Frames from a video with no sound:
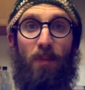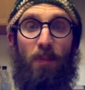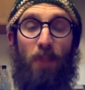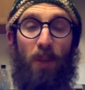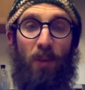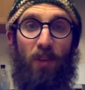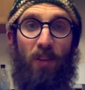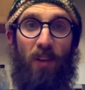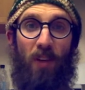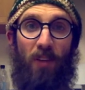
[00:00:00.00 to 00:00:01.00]
pills
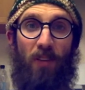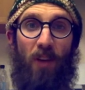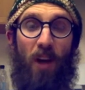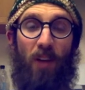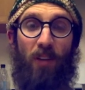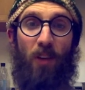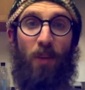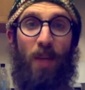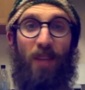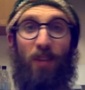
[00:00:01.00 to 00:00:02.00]
of
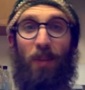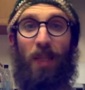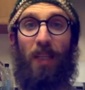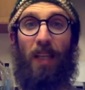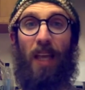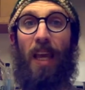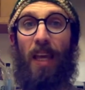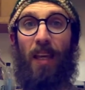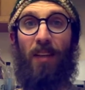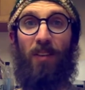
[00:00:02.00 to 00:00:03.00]
oxcarbazepine
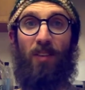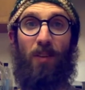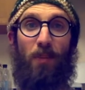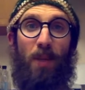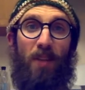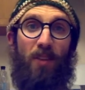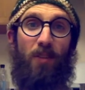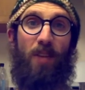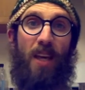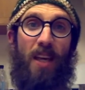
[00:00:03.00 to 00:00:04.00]
and some
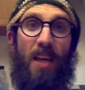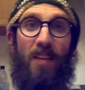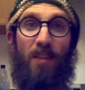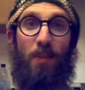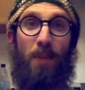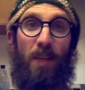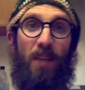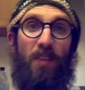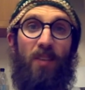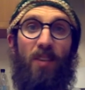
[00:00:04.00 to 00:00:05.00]

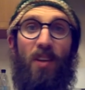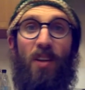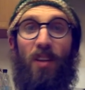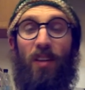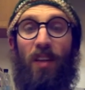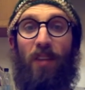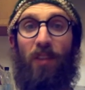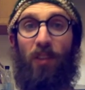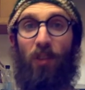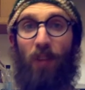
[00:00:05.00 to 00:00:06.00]
benzodiazepines,
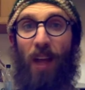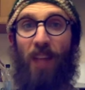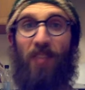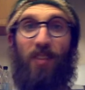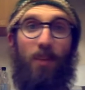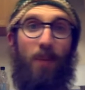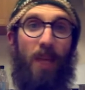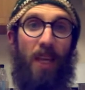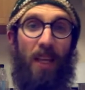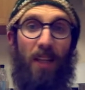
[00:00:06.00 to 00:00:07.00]
levetiracetam,
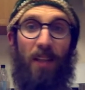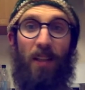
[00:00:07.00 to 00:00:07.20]
and